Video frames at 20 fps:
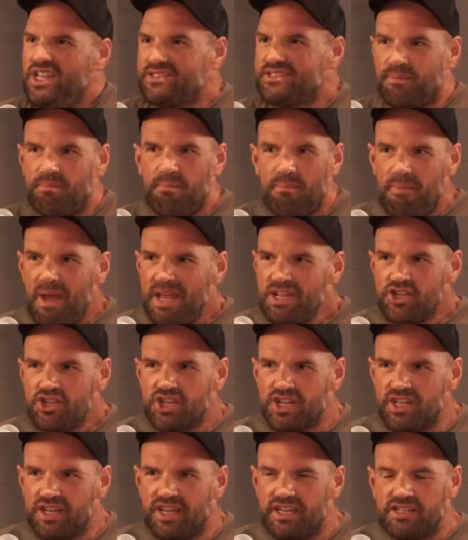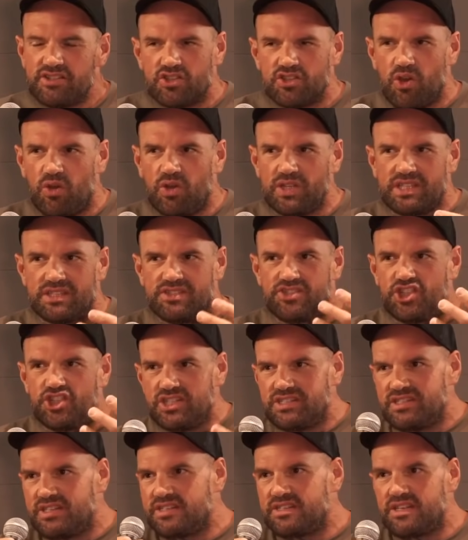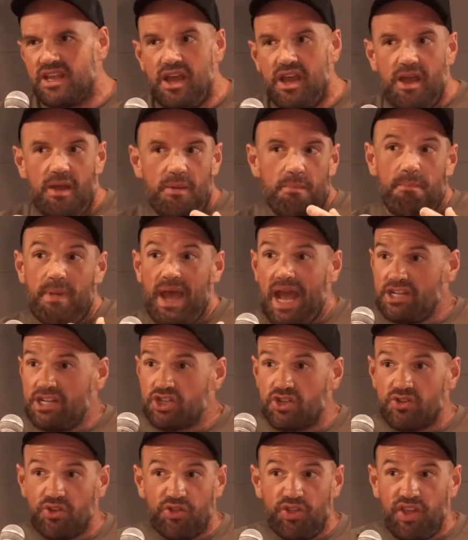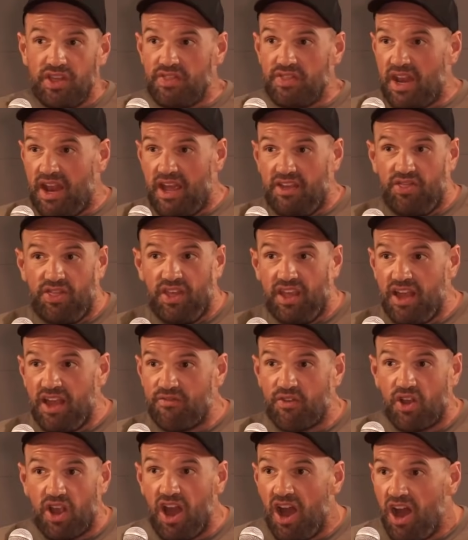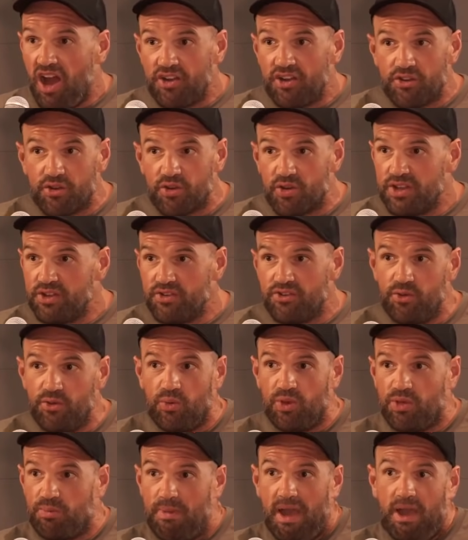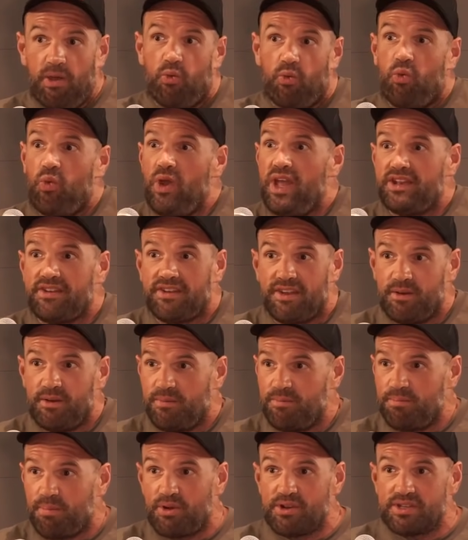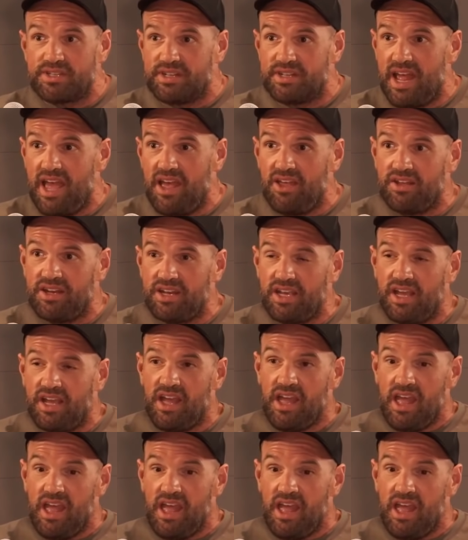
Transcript: hasn't mentioned it. So it's just this magical thing that I think I've conned her into with my wit and personality.